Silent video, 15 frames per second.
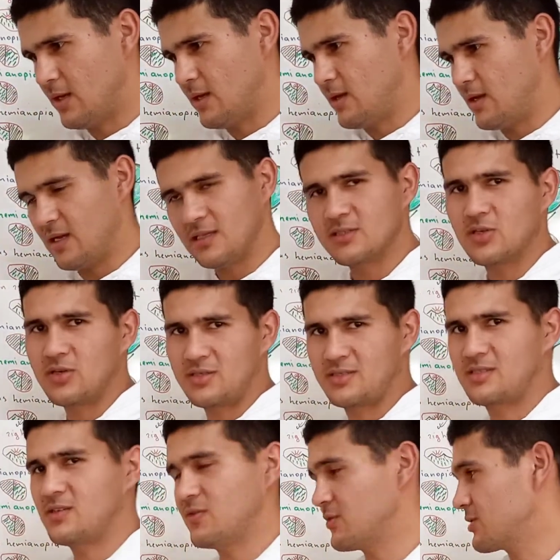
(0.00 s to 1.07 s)
Although it's
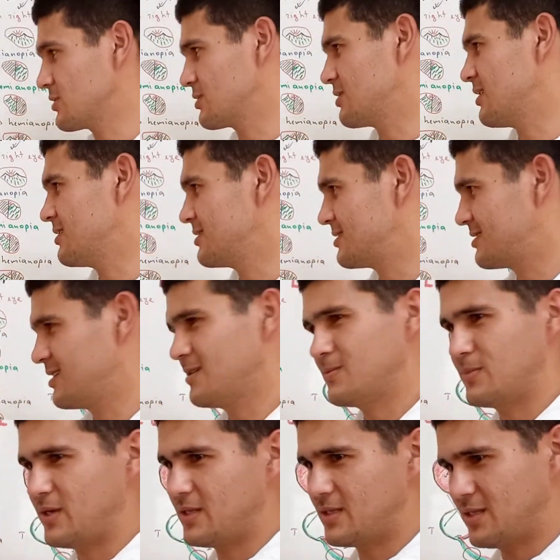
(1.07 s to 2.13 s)
difficult to understand,
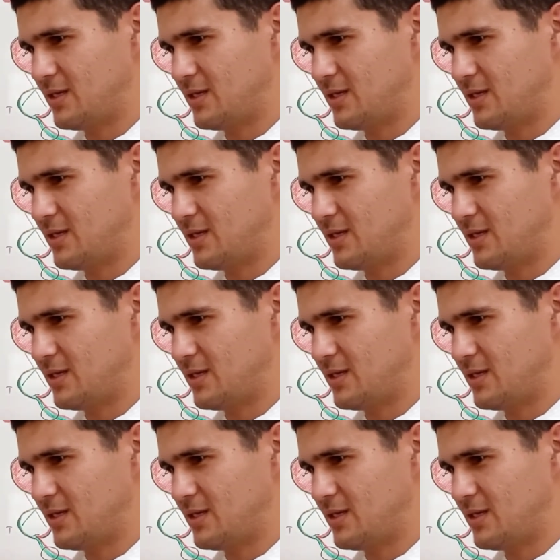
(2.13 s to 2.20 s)
but